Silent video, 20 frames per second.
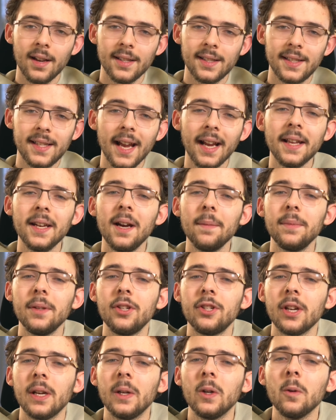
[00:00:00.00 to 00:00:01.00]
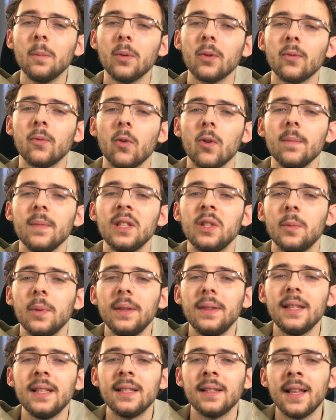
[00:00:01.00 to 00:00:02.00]
Second up, the general performance
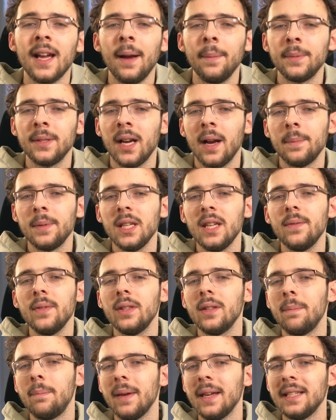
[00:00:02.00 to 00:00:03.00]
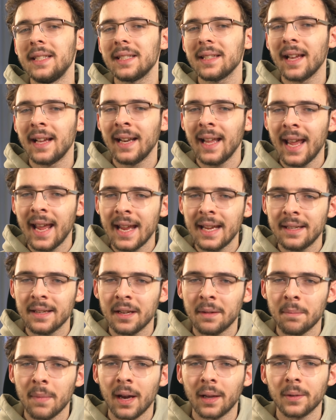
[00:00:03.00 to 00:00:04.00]
with these laptops, even the baseline 8
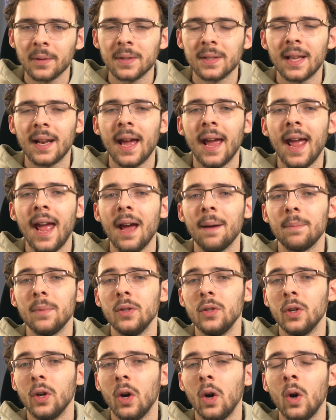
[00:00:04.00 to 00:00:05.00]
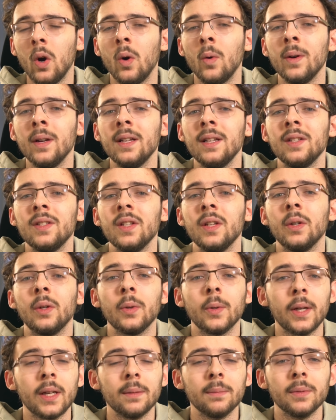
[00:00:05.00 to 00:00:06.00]
gig models that I happen to own is
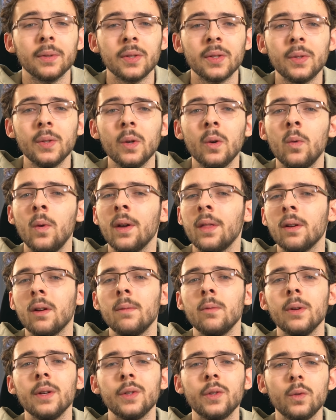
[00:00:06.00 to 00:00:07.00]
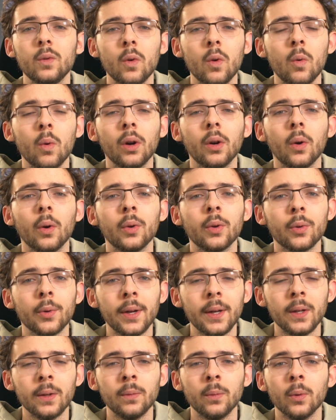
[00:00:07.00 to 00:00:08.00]
incredible still, whether I'm doing schoolwork or
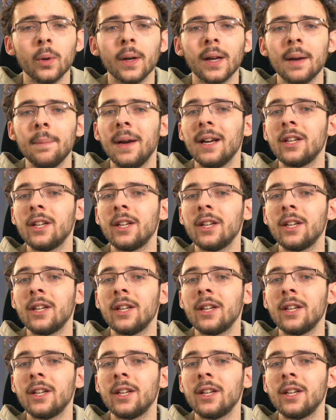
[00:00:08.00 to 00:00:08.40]
creative work. I'm